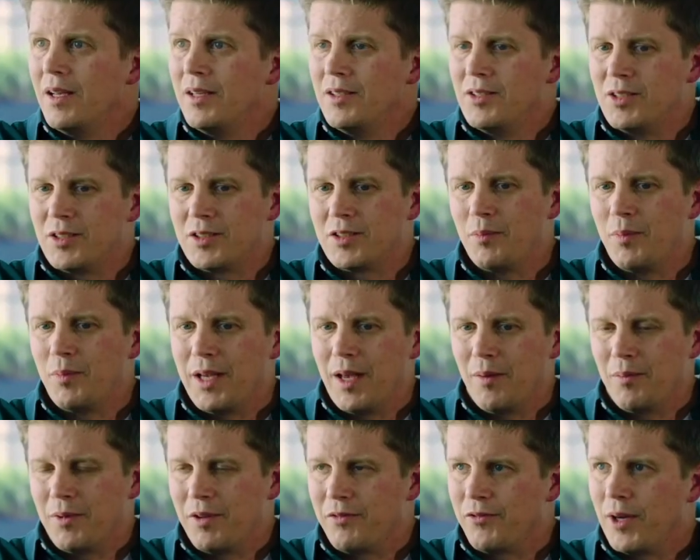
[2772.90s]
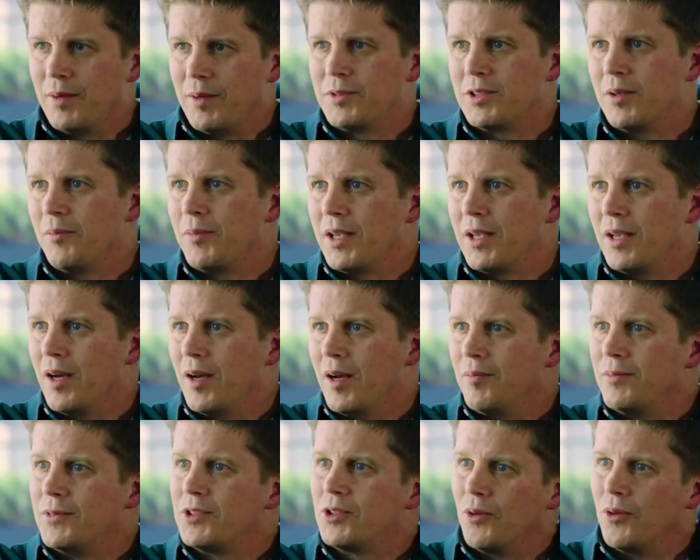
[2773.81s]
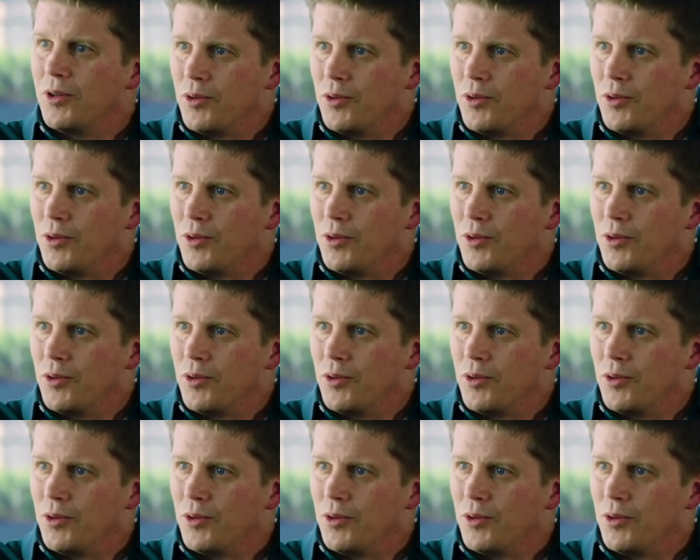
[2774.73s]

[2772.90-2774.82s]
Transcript: just to be able to frame something up so